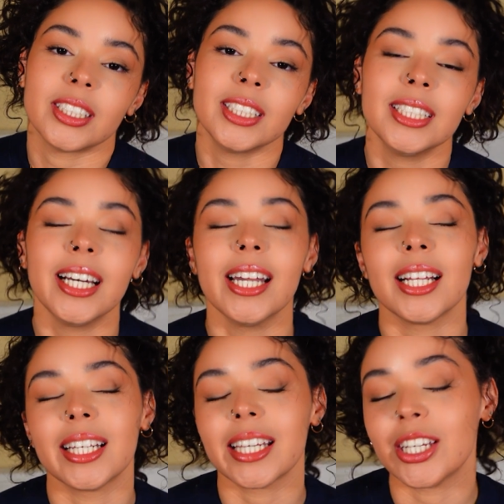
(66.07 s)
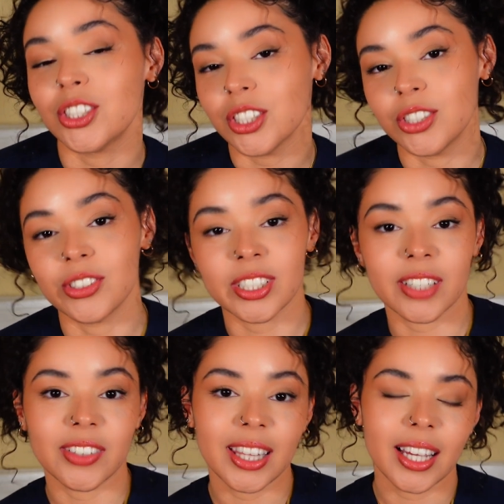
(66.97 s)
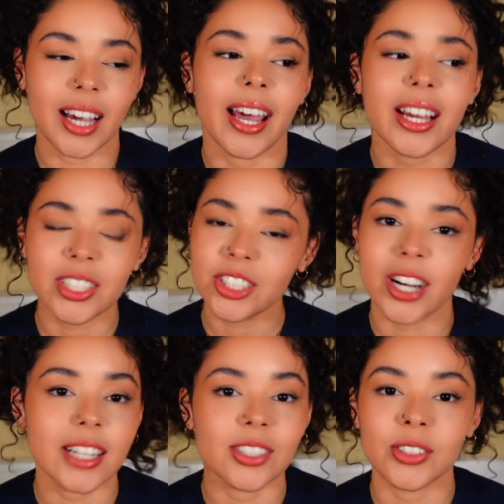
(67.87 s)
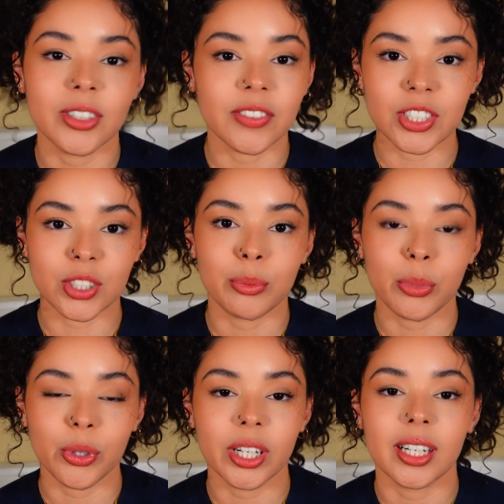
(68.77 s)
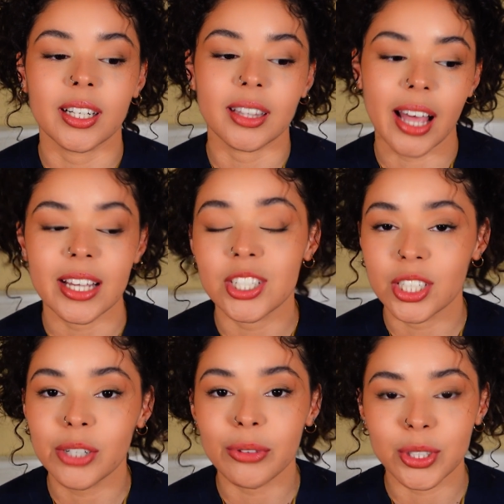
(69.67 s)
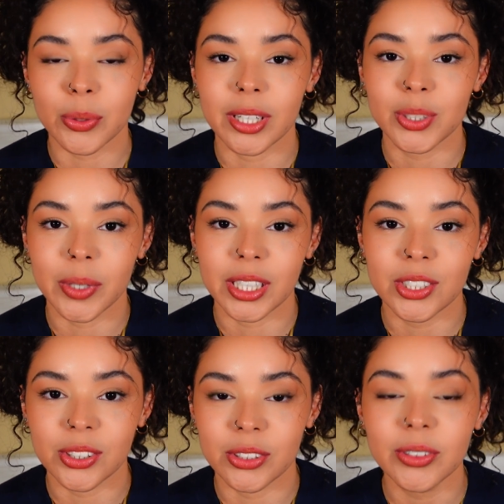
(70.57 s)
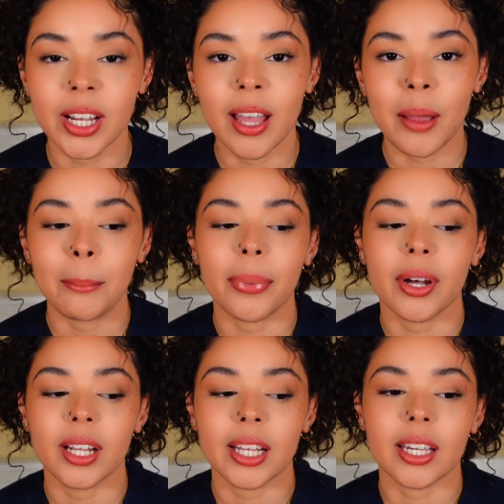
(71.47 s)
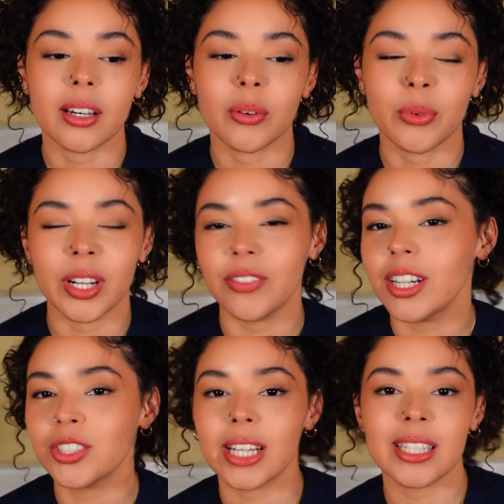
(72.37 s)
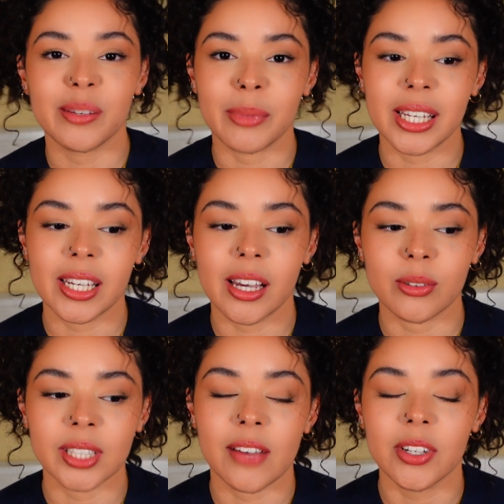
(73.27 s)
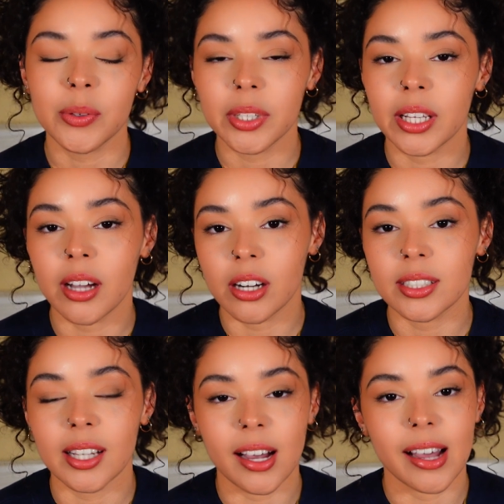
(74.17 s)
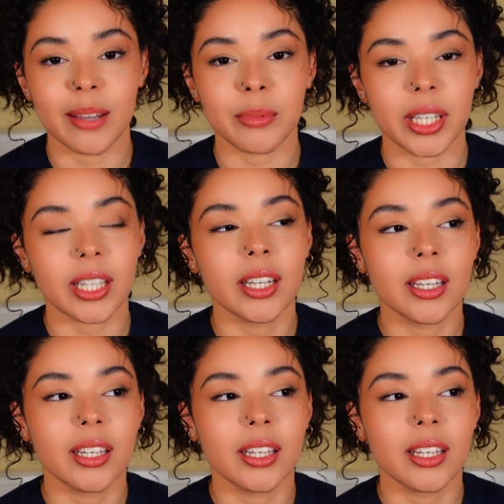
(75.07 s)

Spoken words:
just to kind of like introduce everything, I actually tried to do a vision board last year for 2022, but like whenever I tried to make it, I was having a really hard time like